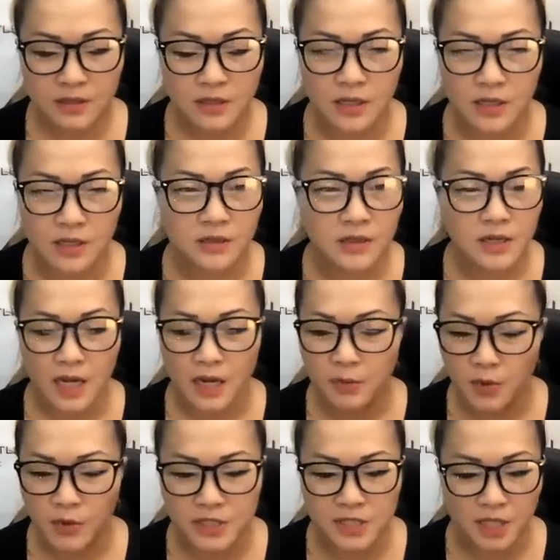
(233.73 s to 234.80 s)
You know, I'm
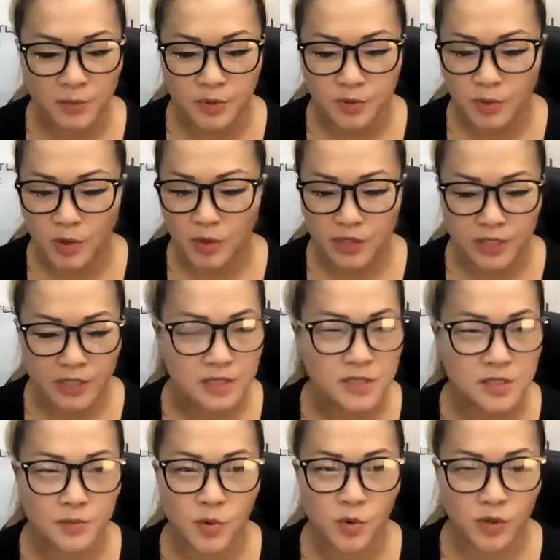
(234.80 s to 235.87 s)
always like promoting and
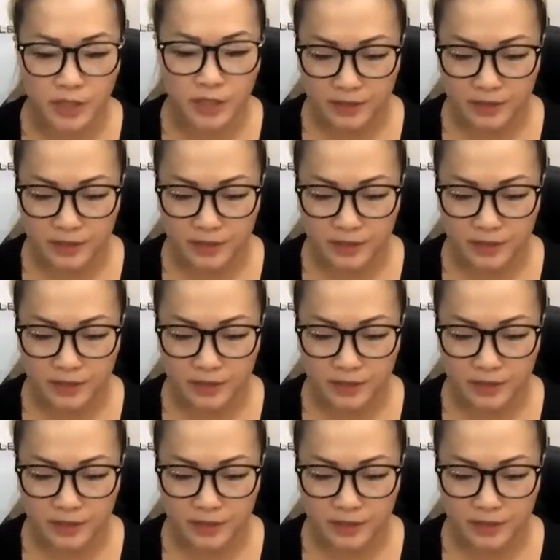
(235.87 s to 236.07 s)
supporting.